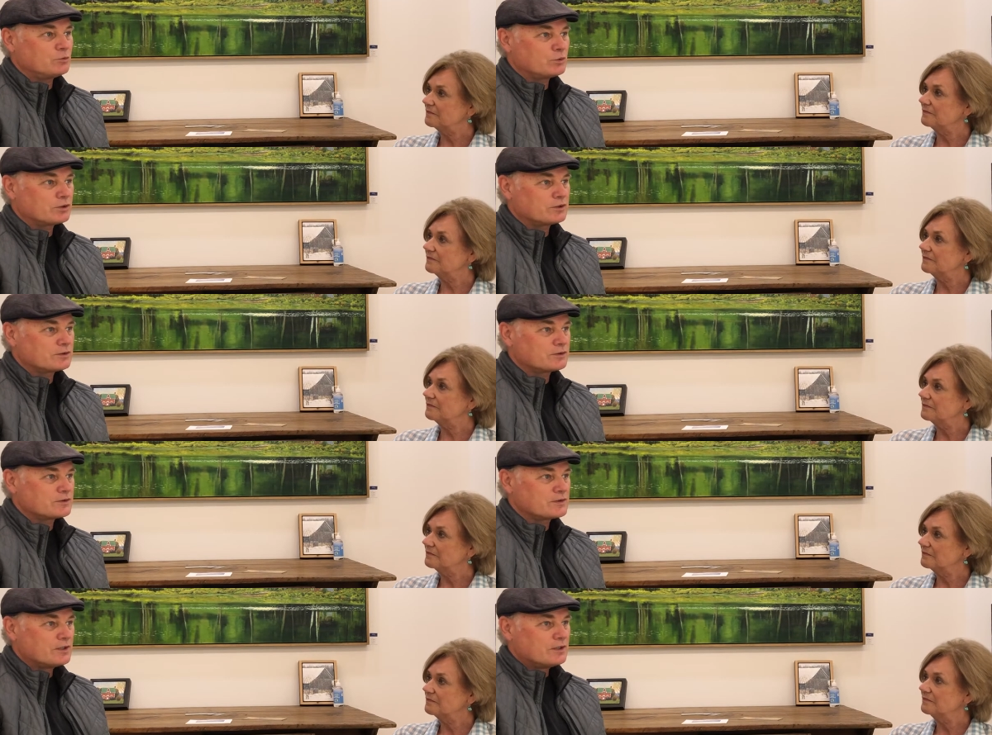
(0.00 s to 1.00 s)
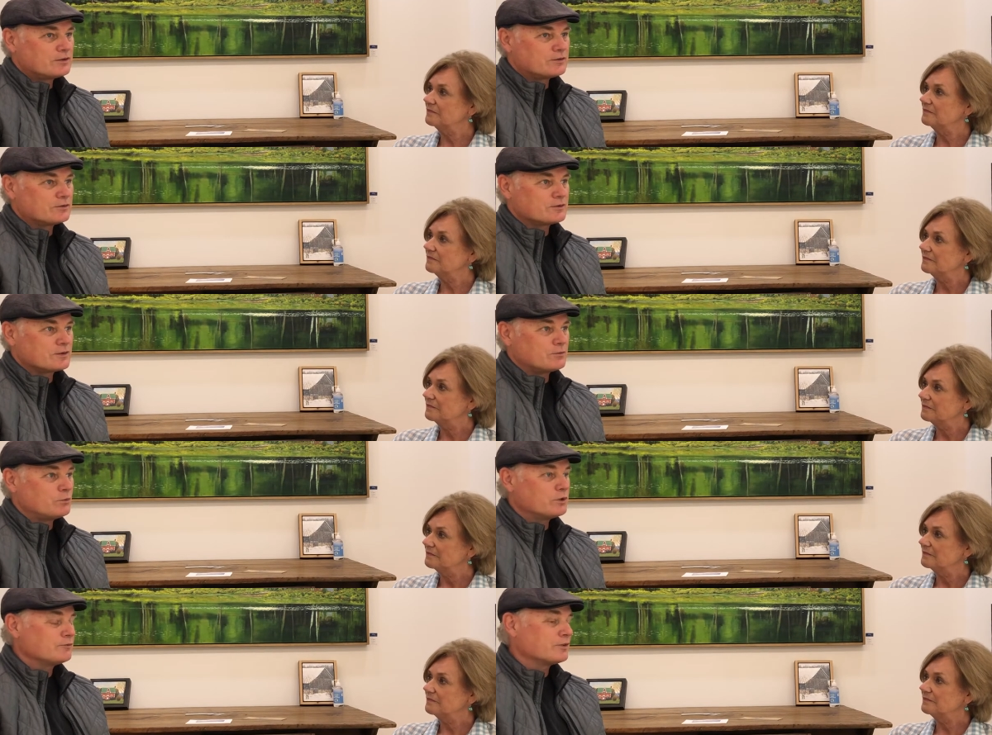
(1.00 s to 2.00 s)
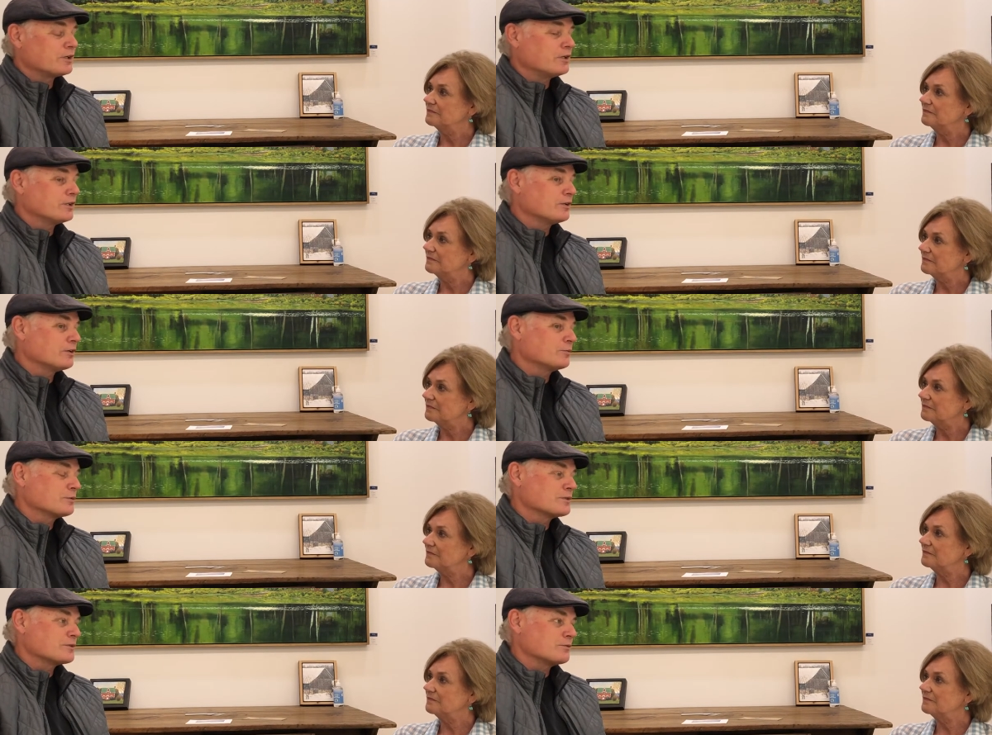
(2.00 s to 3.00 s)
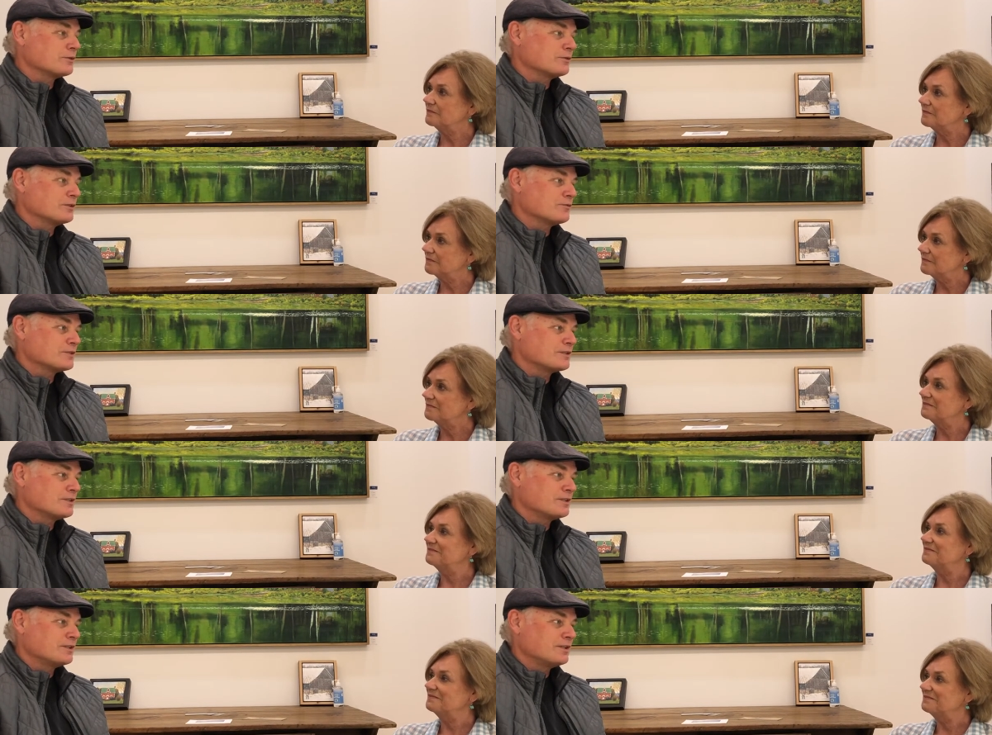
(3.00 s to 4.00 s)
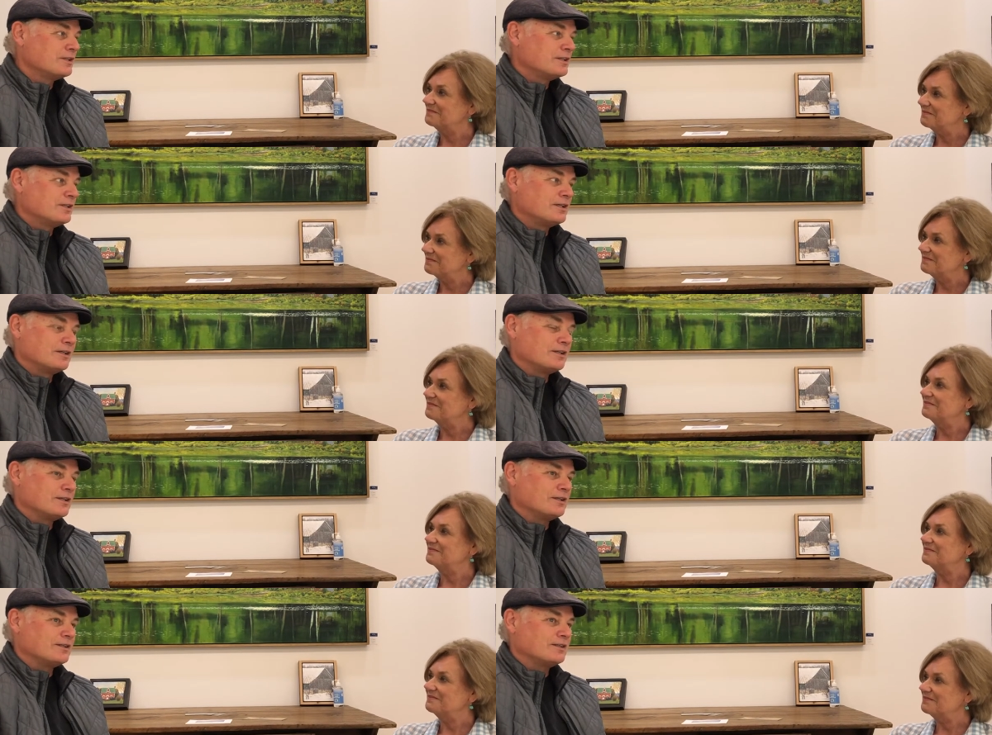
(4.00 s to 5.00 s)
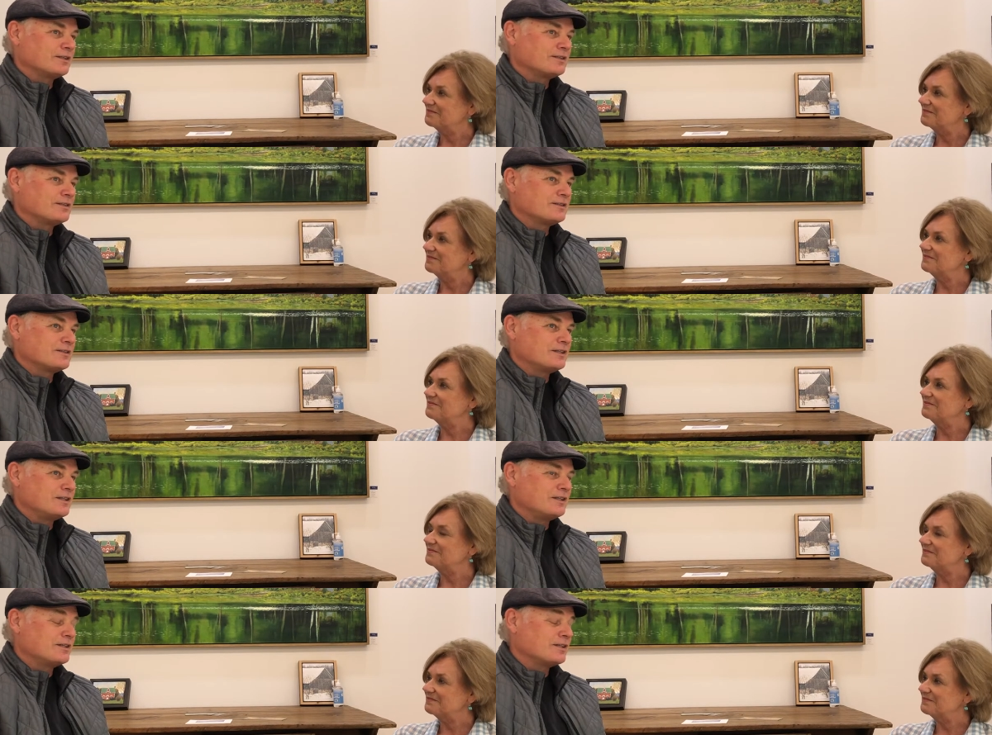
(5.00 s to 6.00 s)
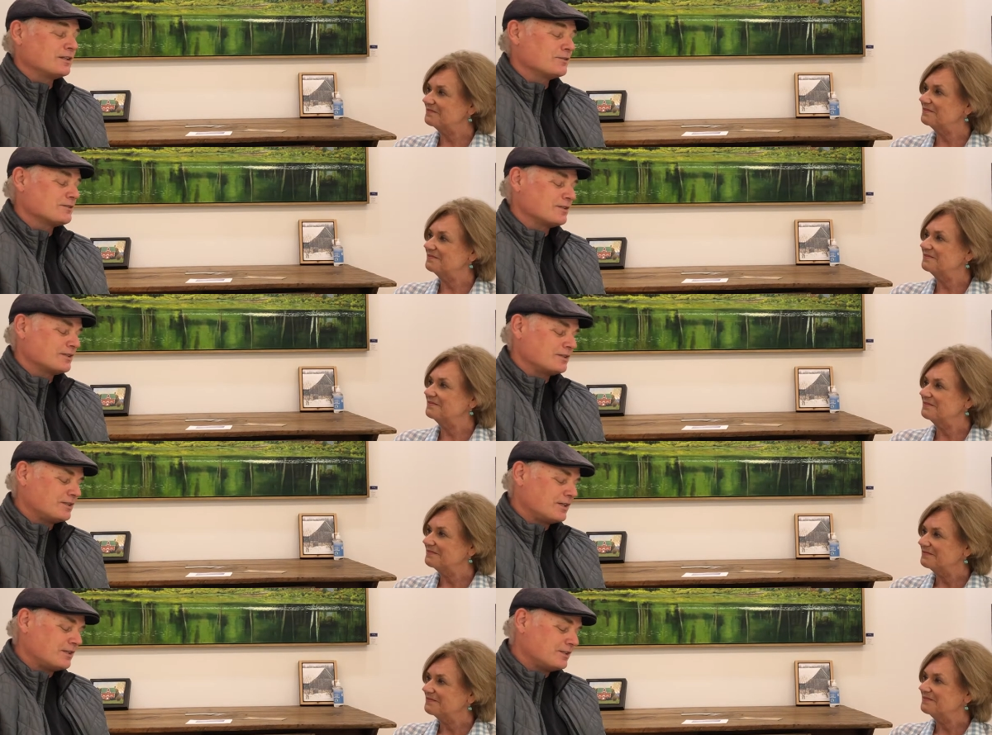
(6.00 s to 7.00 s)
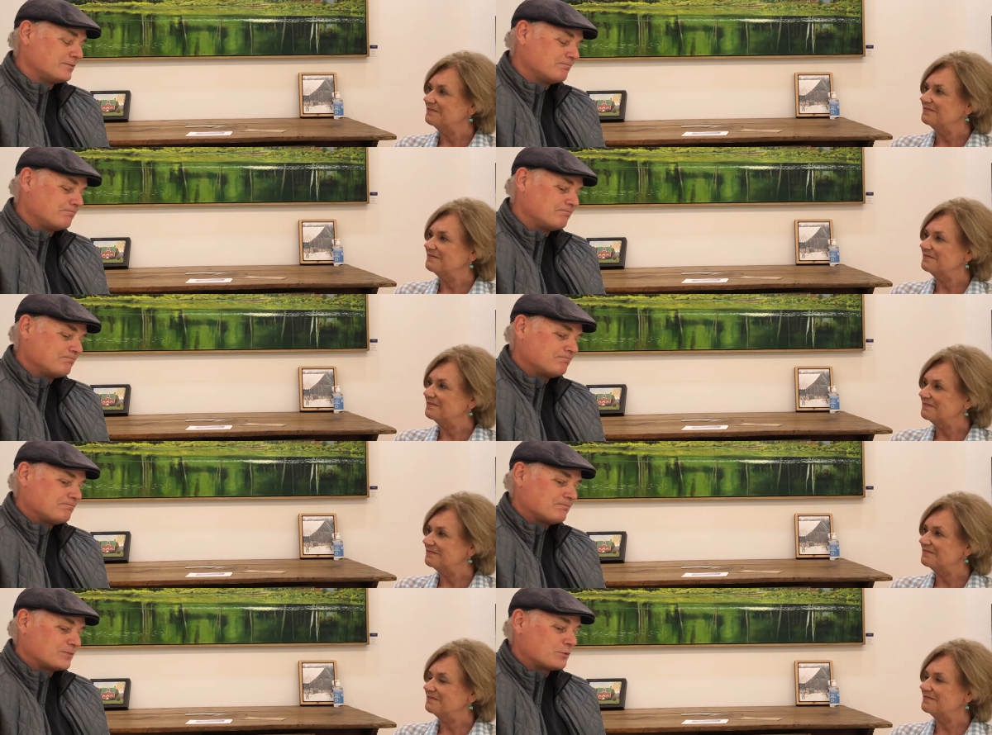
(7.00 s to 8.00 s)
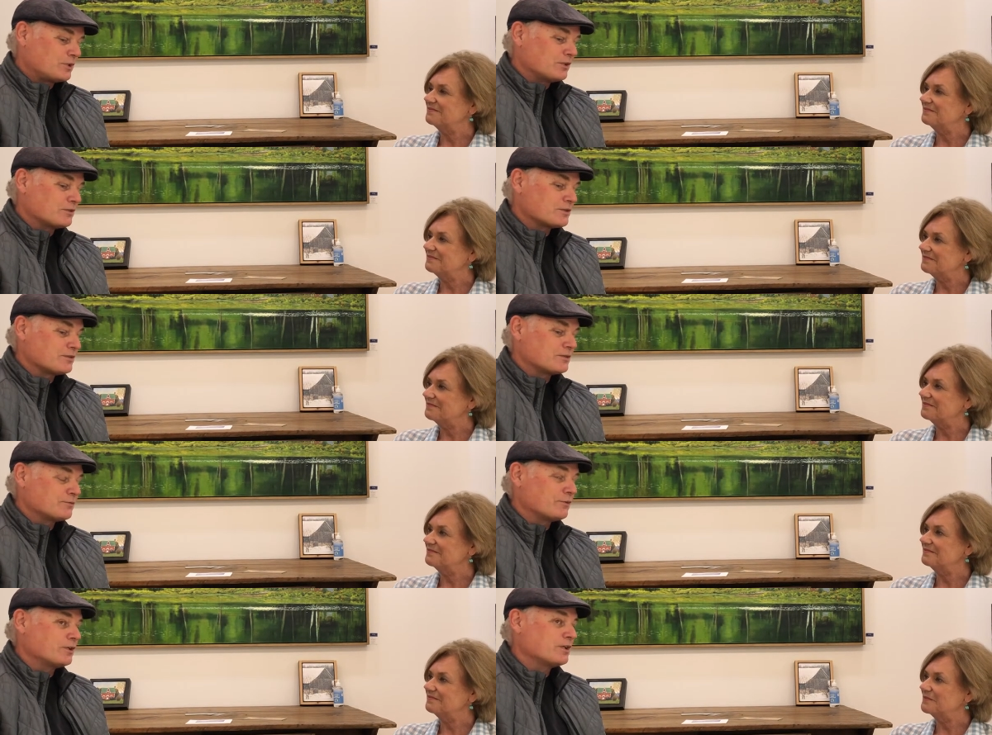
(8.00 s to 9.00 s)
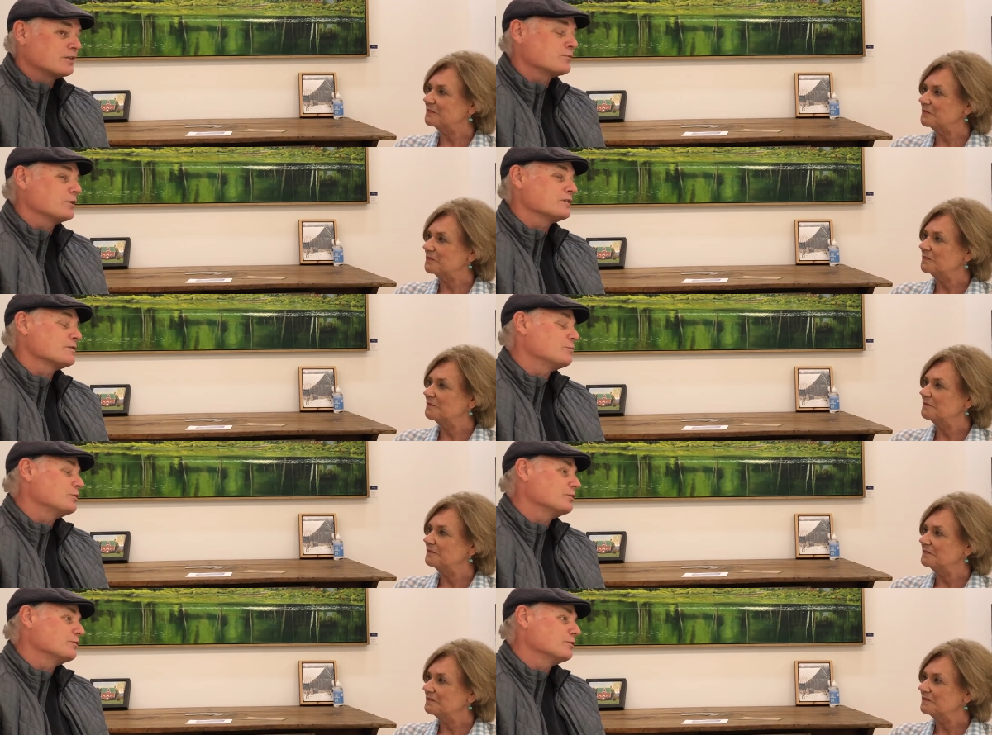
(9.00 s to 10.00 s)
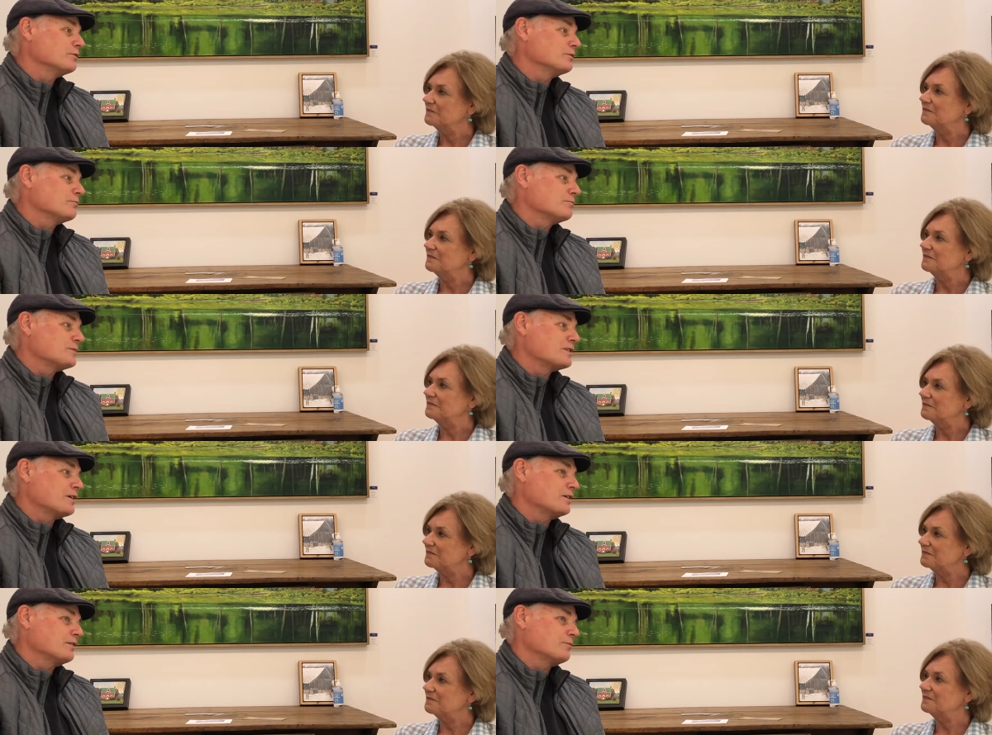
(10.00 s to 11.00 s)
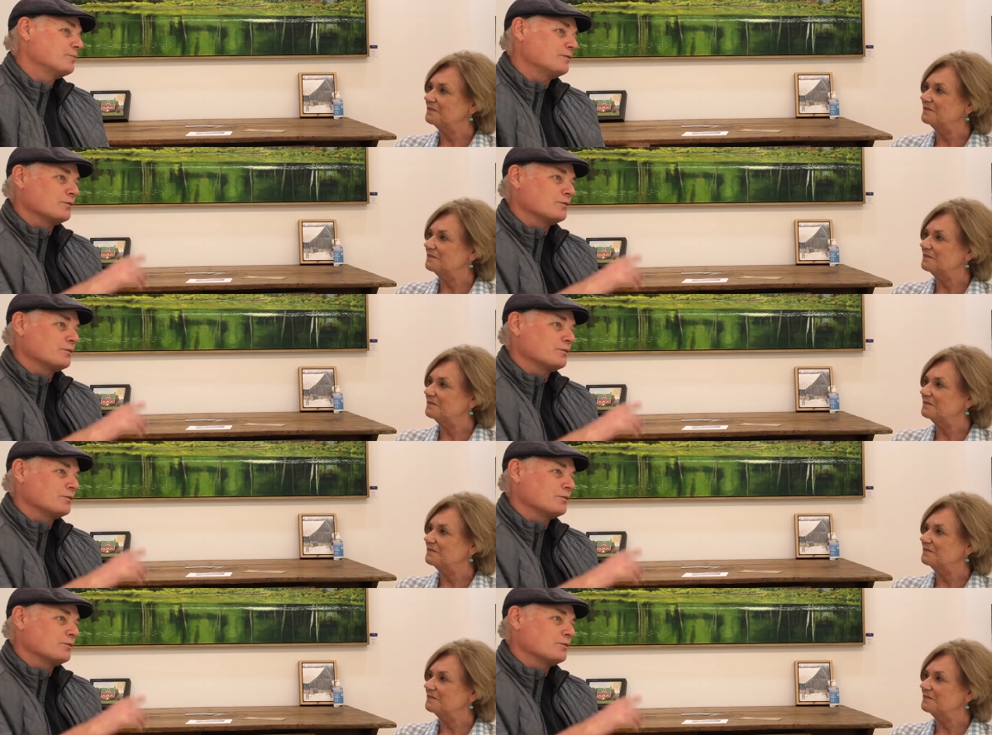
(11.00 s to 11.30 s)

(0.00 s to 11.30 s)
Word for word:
Speaker 1: workers there's a one-of-a-kind hardware store you'll never see uh, like anything else like it. Um, so yeah, there's a variety, as well as a beautiful setting. The Beaver